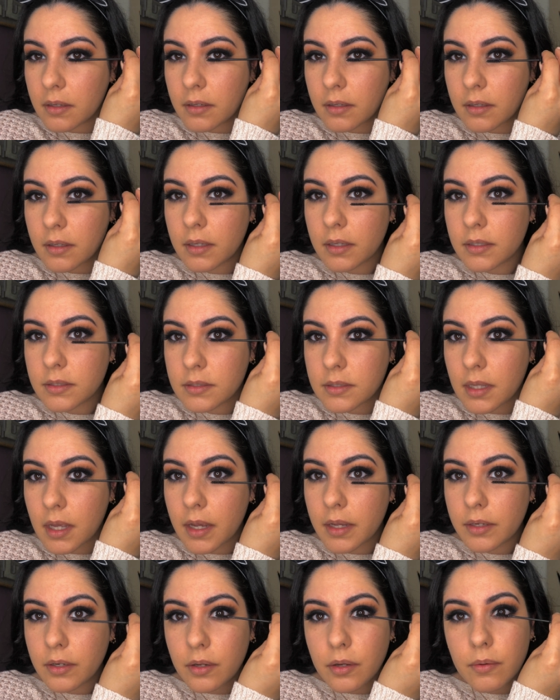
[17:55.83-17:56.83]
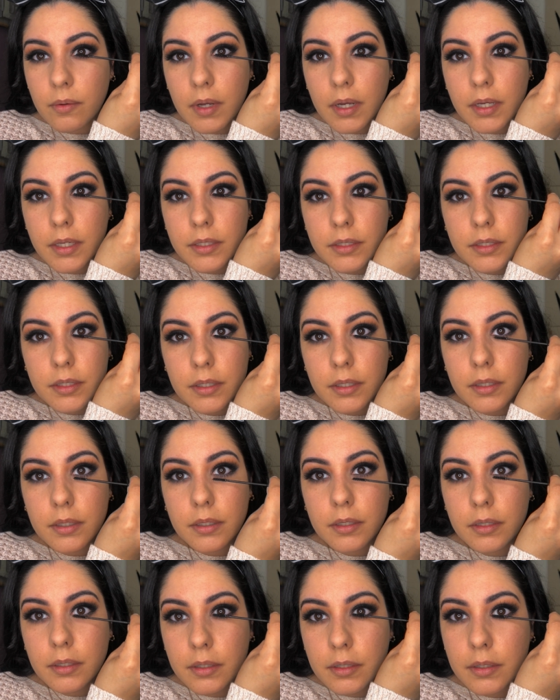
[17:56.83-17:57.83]
because I know I
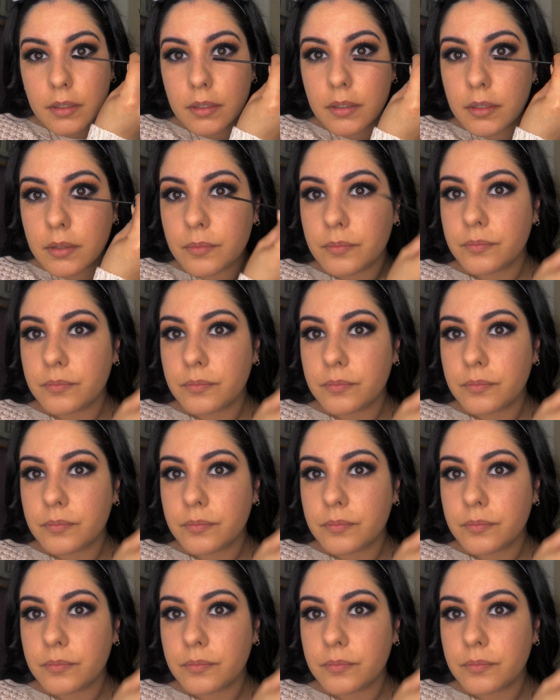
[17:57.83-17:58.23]
did.